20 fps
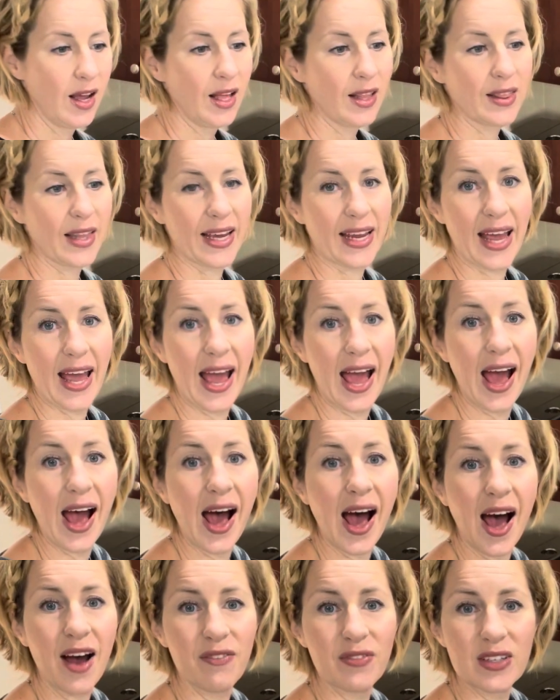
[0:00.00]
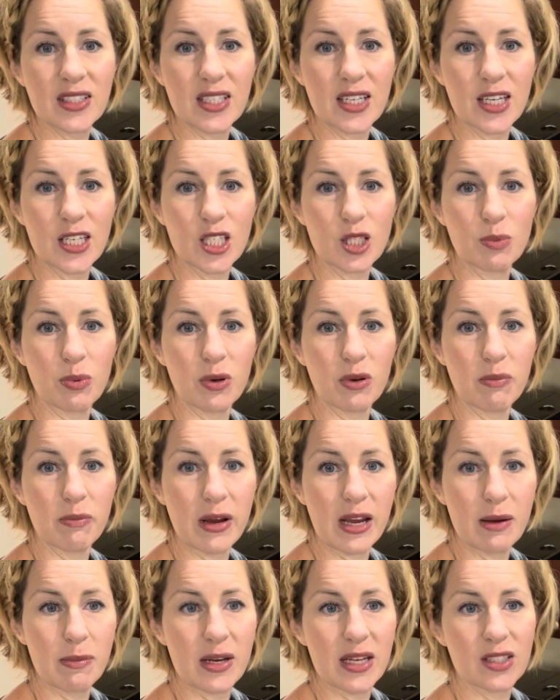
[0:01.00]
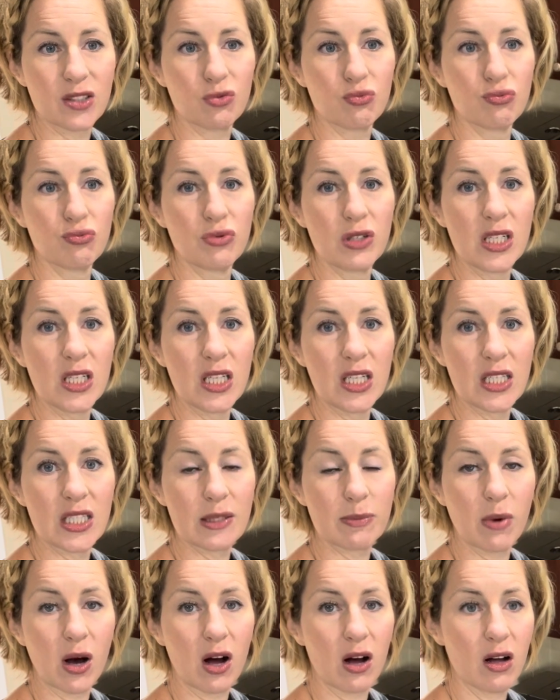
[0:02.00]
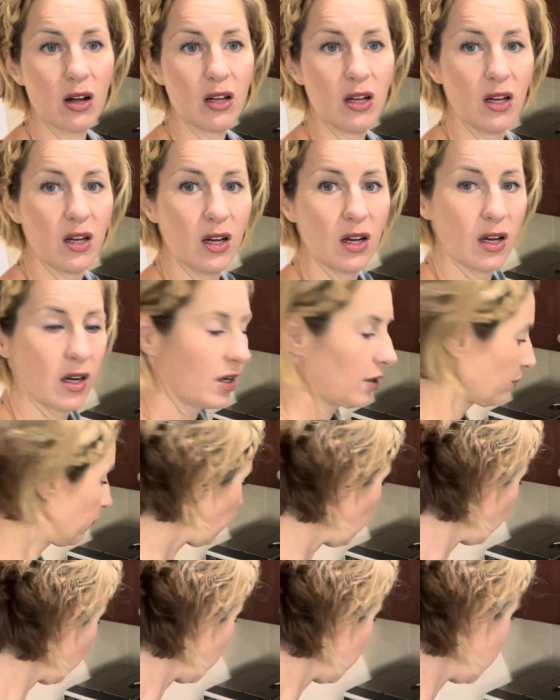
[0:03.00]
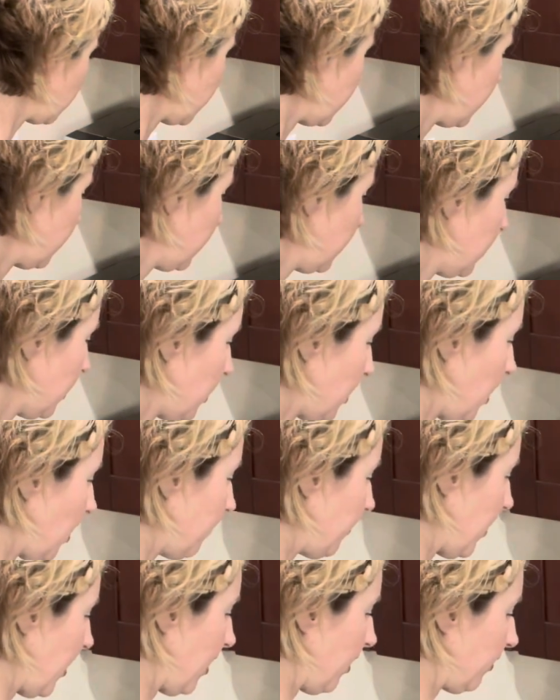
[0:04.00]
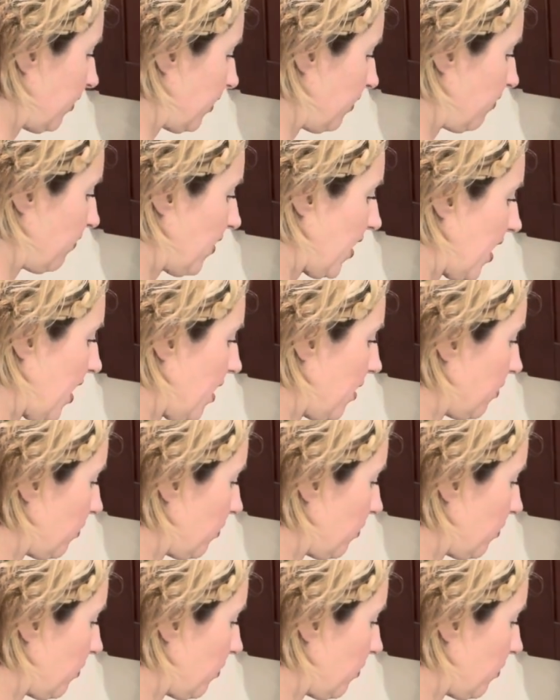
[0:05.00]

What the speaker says: like a 1/2 teaspoon, maybe. It's really small portion of the healthy fat.